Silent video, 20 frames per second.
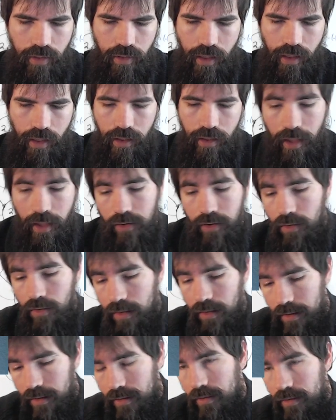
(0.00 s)
And
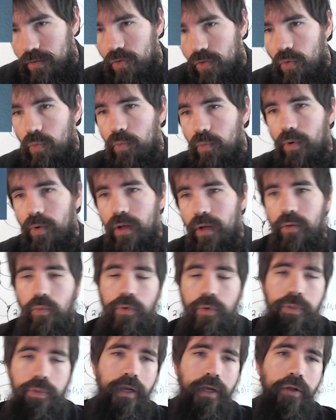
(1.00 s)
so
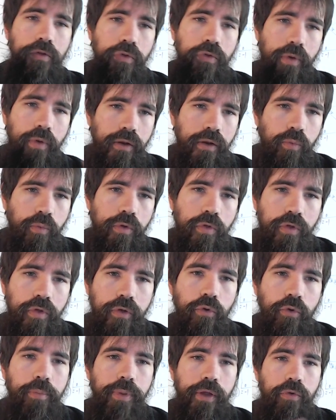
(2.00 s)
one thing I also added was
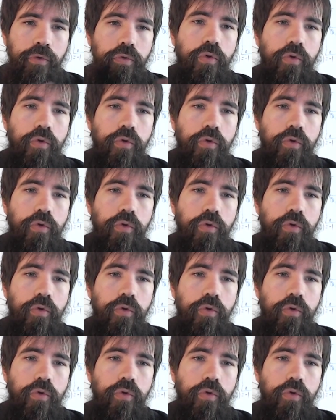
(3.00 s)
0 players.